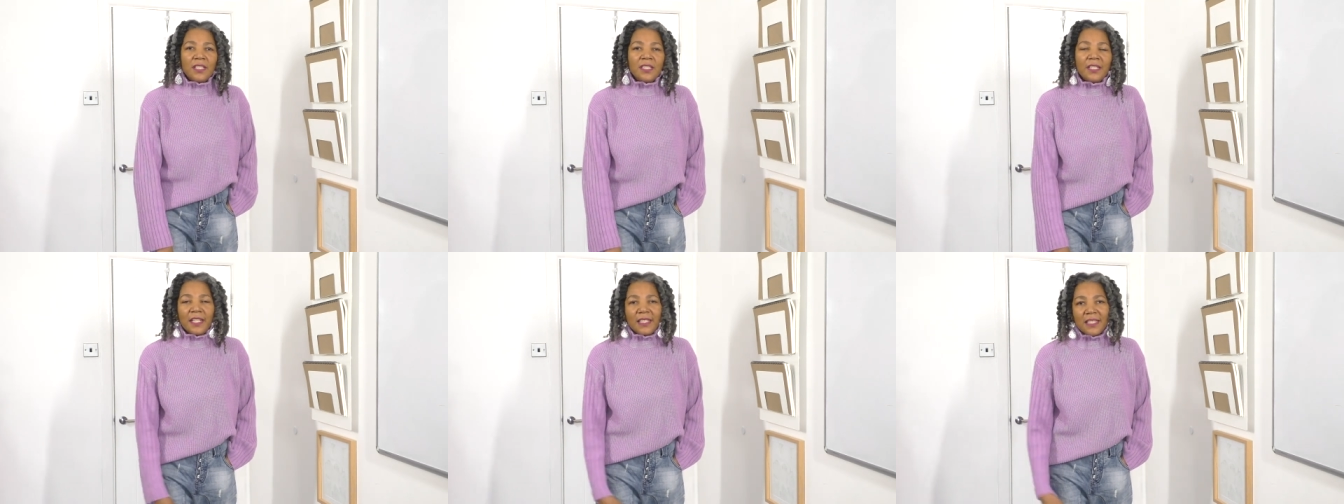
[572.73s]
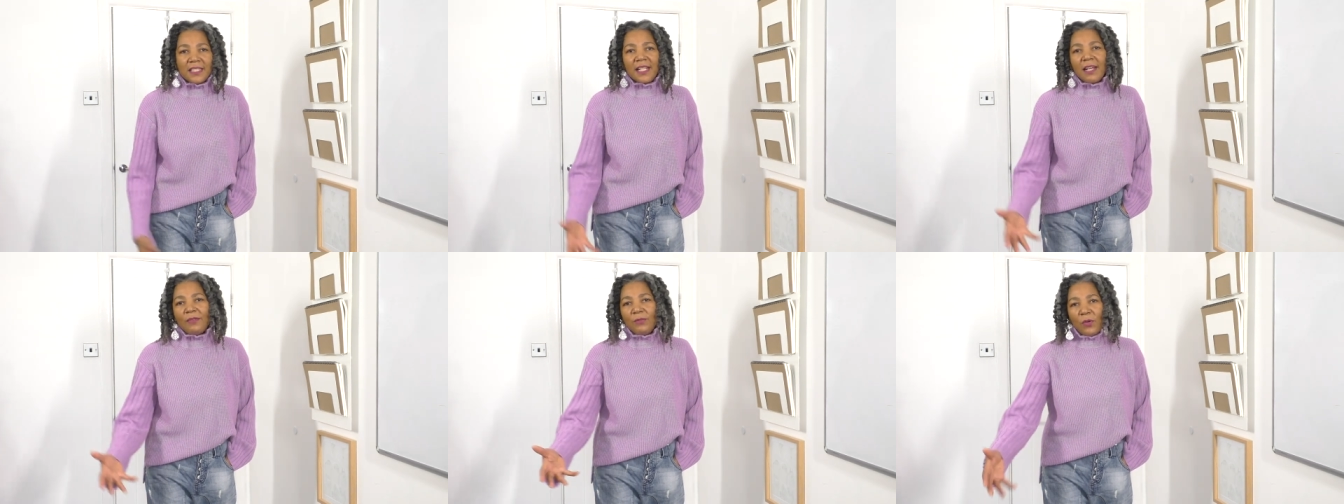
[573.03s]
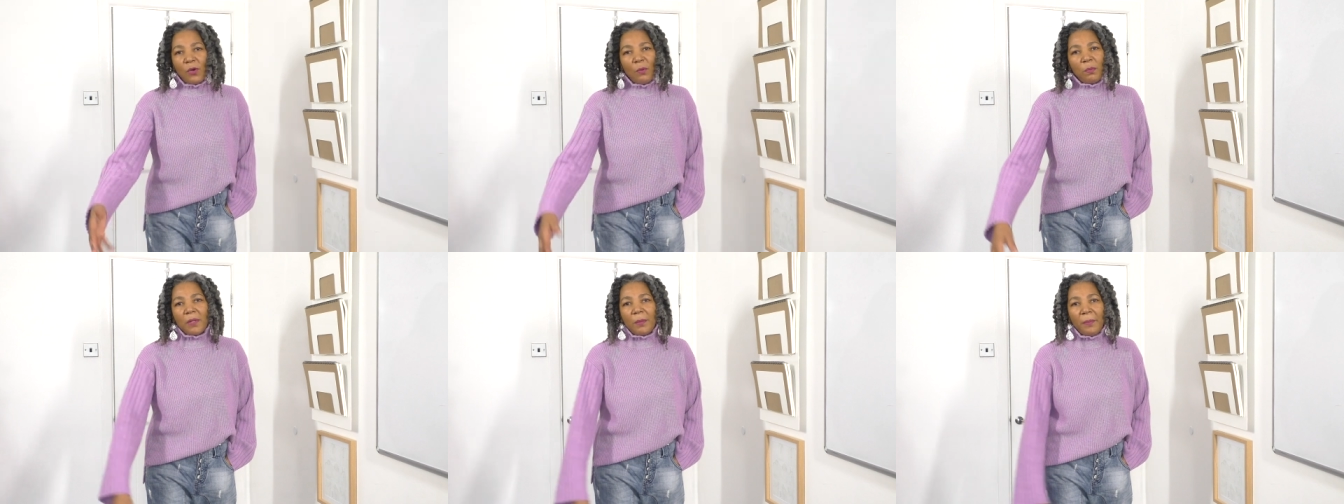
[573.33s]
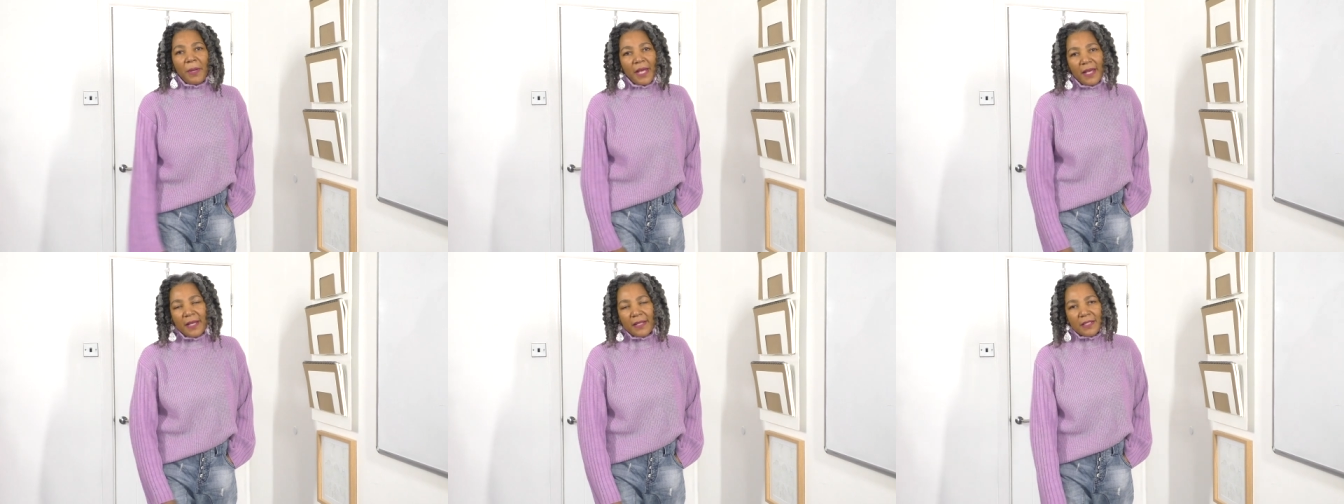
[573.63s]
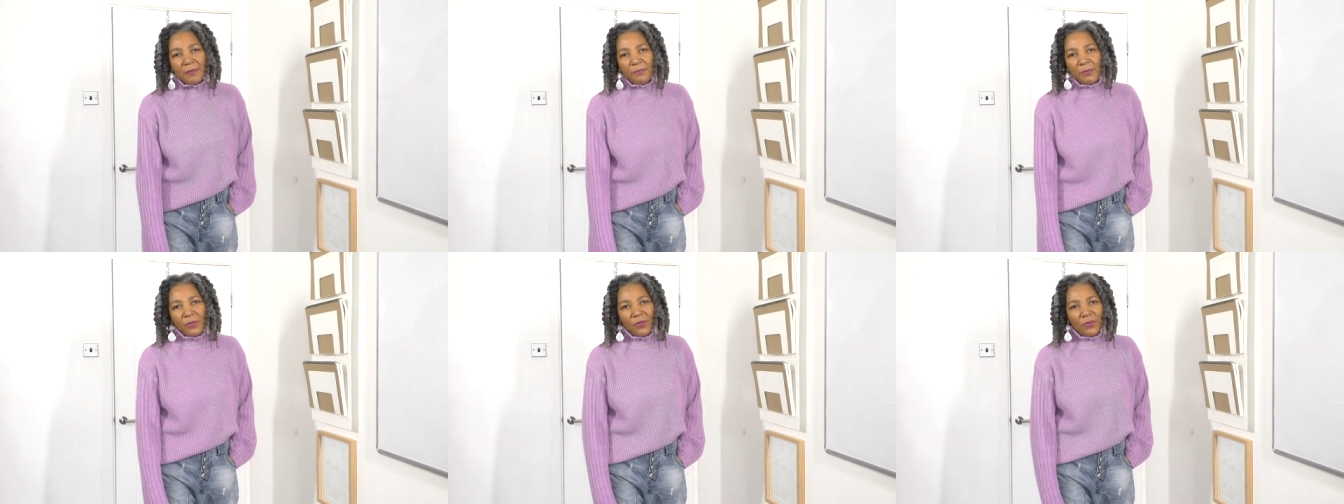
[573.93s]
yeah, I did have a couple of
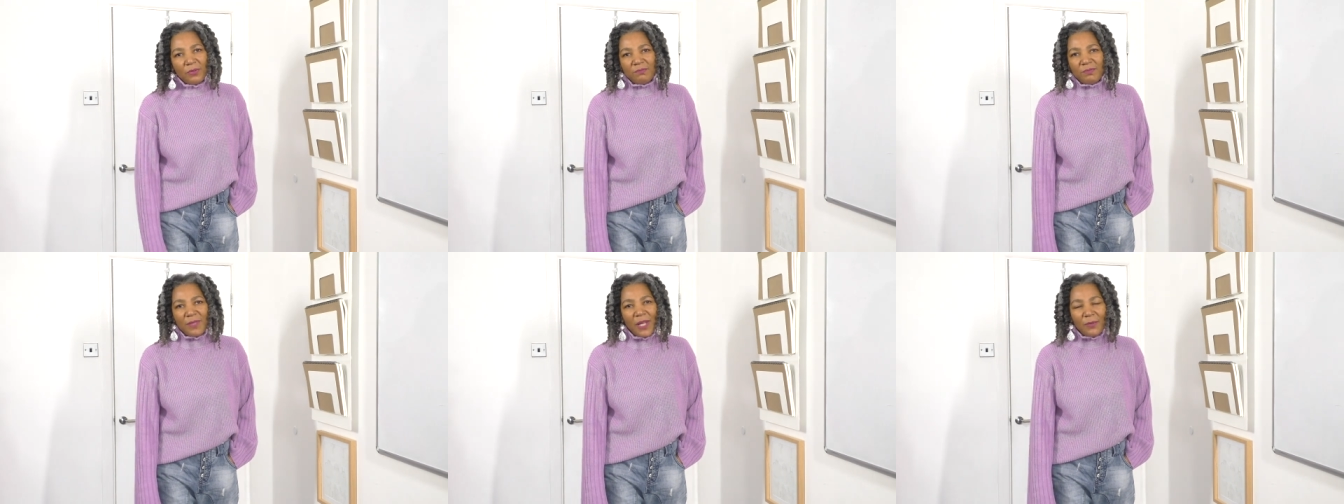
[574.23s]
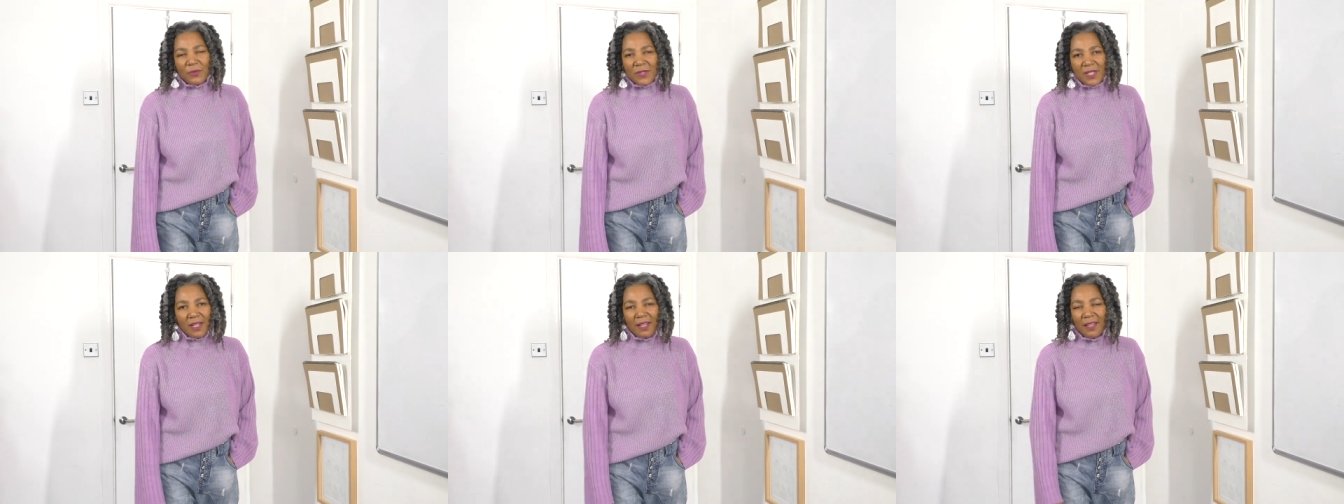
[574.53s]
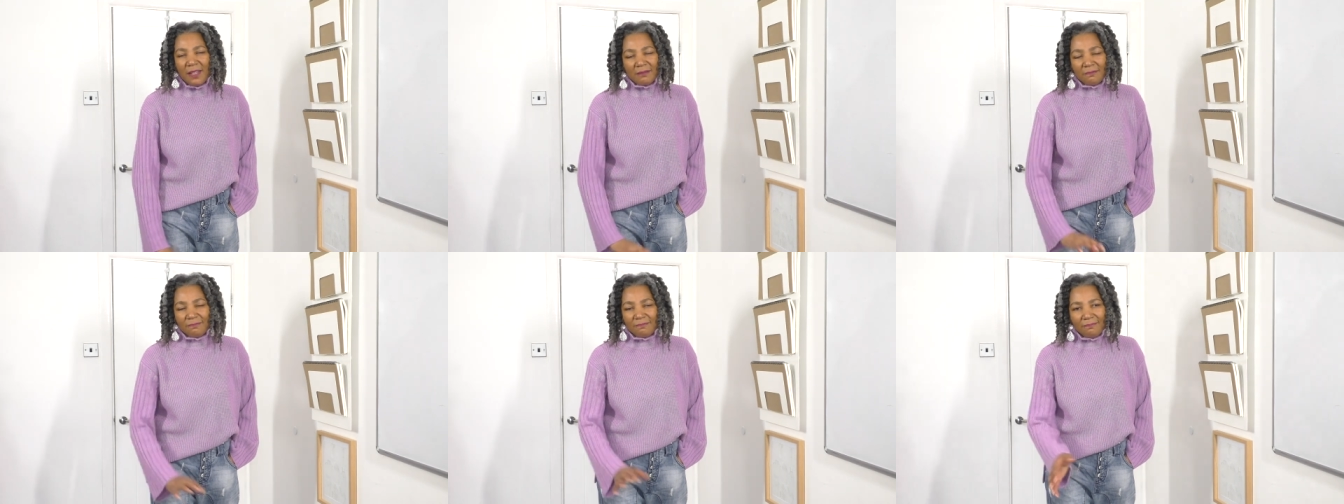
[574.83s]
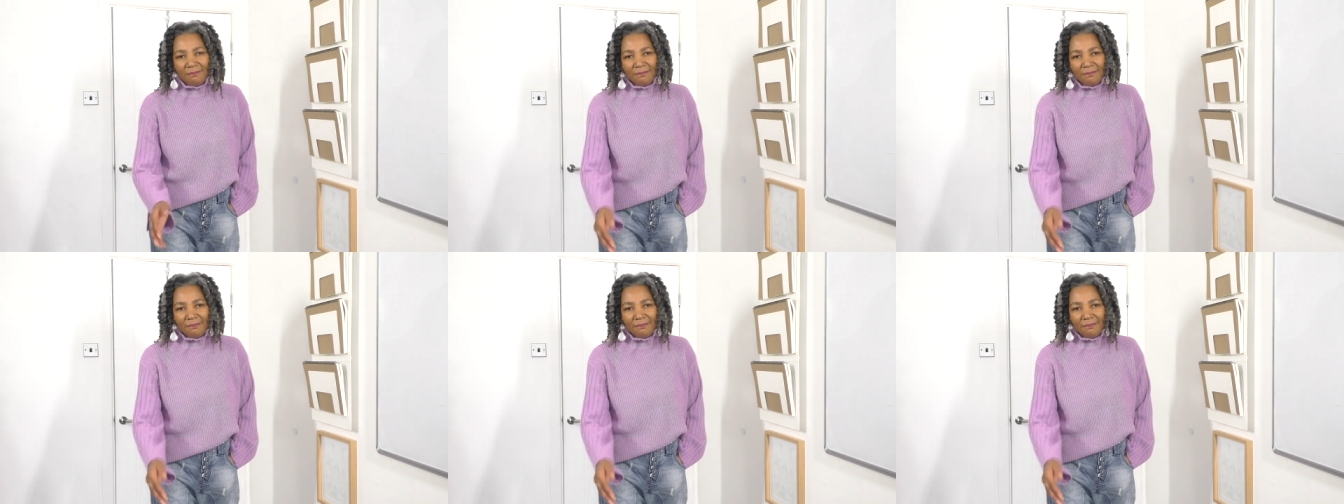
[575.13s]
pairs, but that was it.